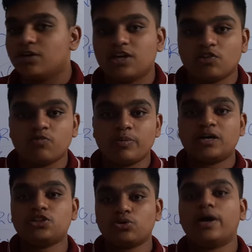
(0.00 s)
give
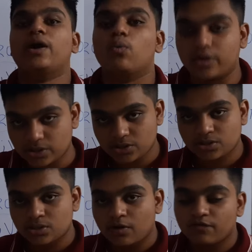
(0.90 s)
birth to young
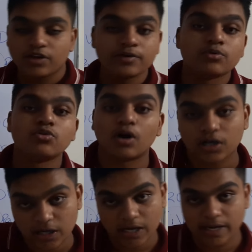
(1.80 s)
ones. We do
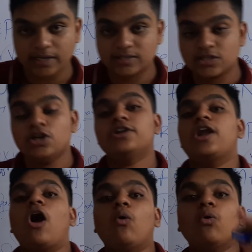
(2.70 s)
not lay eggs.
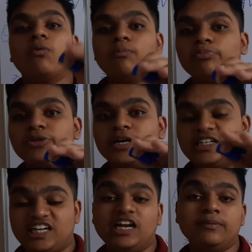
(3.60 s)
Now
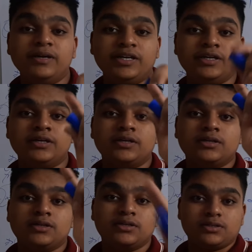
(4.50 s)
tell me
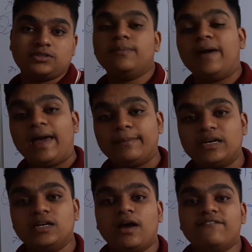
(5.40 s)
the
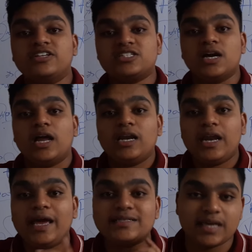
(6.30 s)
mammal which
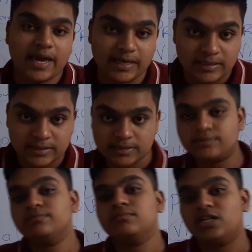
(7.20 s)
lays eggs.
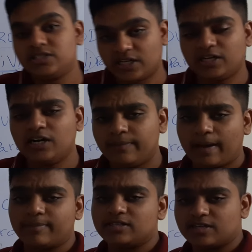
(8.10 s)
Generally
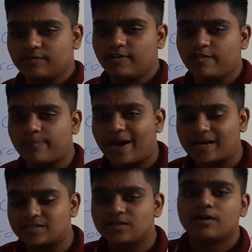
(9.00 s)
mammals are
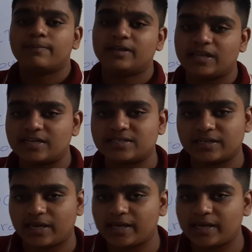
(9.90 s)
viviparous, but there is an